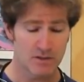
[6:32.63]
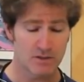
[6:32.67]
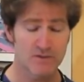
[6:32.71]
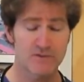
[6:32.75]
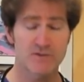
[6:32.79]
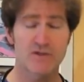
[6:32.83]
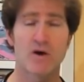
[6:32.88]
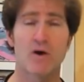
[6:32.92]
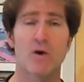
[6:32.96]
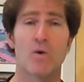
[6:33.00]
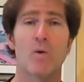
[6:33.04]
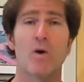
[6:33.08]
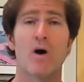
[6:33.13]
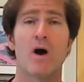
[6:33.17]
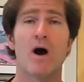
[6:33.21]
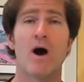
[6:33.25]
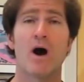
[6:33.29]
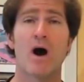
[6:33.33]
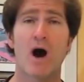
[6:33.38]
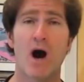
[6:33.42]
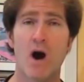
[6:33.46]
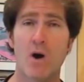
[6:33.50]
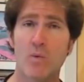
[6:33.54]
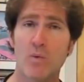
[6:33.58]
So
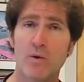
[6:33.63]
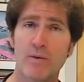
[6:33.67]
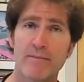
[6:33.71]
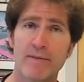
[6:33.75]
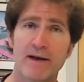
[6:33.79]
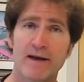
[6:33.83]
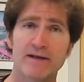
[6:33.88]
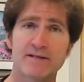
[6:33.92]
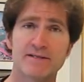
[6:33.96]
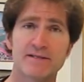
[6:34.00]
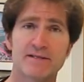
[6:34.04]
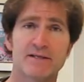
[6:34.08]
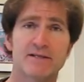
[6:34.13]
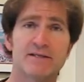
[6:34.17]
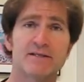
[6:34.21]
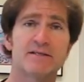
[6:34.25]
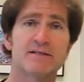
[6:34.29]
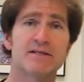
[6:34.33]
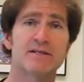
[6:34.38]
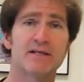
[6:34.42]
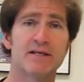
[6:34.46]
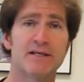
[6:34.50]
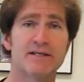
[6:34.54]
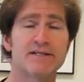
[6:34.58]
heartworm
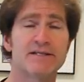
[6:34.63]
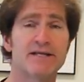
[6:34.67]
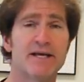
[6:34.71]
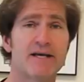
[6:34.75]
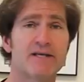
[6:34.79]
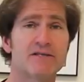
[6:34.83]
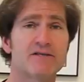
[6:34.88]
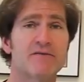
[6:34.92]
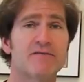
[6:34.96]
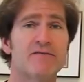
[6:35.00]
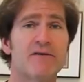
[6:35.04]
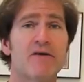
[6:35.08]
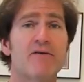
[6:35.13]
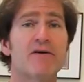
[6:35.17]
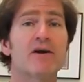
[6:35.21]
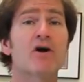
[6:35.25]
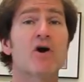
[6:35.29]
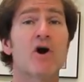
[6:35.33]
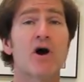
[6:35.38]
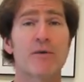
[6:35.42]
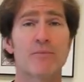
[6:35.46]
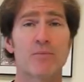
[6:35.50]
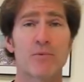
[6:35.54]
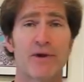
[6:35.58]
medicines these days are very
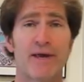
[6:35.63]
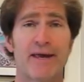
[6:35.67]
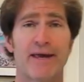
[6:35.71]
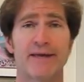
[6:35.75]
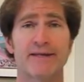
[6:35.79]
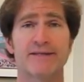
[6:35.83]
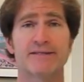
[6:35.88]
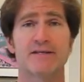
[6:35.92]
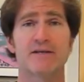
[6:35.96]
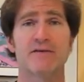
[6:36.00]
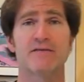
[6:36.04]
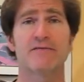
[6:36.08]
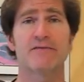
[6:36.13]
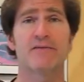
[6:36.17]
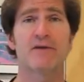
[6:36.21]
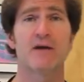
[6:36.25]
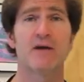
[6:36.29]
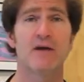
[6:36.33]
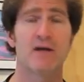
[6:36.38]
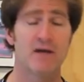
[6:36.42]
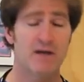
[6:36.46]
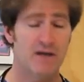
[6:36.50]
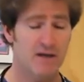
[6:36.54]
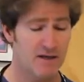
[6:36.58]
comprehensive
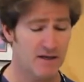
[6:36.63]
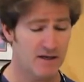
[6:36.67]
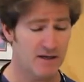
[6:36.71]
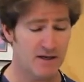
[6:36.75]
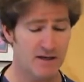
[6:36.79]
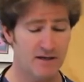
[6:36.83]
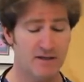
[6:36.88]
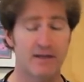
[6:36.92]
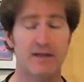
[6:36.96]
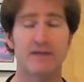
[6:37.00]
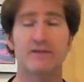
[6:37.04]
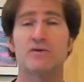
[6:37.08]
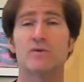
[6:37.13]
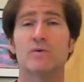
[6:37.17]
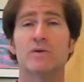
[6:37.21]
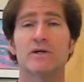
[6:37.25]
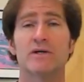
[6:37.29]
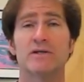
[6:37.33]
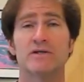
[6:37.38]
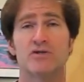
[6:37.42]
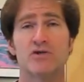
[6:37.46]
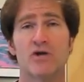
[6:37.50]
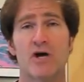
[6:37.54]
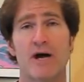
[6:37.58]
and they do a
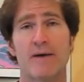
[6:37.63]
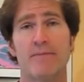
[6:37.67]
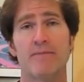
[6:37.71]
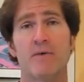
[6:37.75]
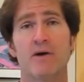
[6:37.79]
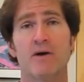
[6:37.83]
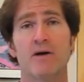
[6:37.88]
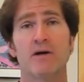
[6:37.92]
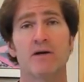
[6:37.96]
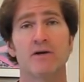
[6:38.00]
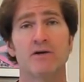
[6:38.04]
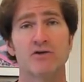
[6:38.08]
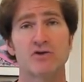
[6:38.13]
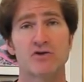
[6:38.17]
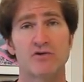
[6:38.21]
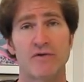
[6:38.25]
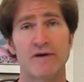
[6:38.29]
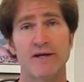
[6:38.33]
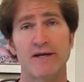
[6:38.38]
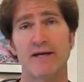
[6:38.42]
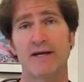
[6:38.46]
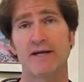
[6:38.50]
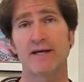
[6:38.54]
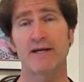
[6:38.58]
good job
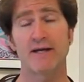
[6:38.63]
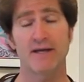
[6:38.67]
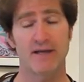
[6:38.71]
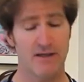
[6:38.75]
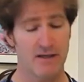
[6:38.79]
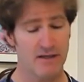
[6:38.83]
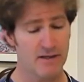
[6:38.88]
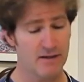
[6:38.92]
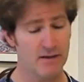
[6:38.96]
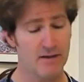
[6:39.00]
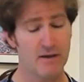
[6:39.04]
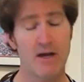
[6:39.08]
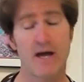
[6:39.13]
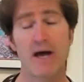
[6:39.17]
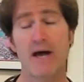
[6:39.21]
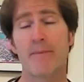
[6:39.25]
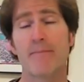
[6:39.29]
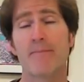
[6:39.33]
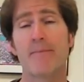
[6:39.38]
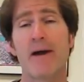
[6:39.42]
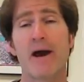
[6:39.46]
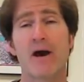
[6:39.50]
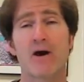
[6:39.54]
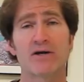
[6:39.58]
treating
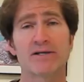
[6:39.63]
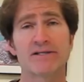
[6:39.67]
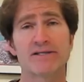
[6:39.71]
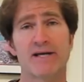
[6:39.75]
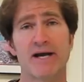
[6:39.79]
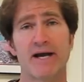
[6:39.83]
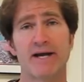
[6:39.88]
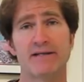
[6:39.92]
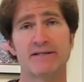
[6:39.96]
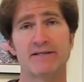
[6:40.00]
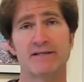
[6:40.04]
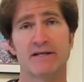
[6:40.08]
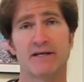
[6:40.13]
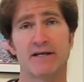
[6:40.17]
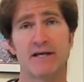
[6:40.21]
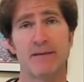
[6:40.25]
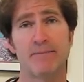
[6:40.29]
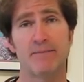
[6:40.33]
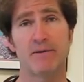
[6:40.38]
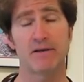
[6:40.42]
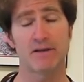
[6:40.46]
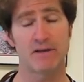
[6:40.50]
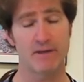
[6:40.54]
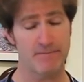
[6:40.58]
um, parasites and
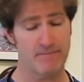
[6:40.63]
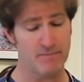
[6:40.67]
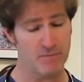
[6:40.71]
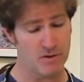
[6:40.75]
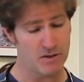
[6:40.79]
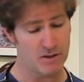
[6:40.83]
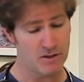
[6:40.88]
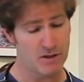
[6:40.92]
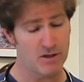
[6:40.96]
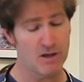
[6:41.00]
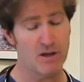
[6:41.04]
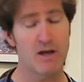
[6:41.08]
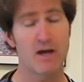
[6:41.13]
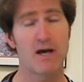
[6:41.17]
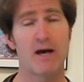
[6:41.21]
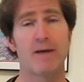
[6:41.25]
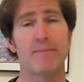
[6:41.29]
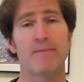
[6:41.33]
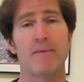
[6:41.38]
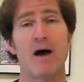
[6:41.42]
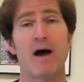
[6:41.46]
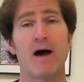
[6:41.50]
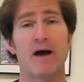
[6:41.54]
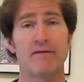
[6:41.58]
keeping them
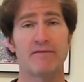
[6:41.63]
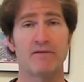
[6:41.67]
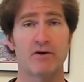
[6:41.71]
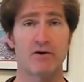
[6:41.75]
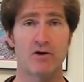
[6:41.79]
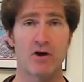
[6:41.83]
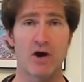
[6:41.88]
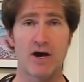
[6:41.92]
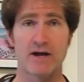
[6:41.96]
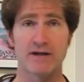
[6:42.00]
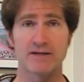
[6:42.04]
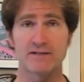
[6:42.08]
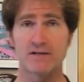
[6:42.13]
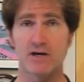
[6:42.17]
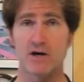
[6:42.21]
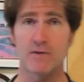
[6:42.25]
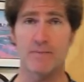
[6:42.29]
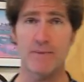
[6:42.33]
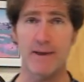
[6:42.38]
um, out of our dogs and our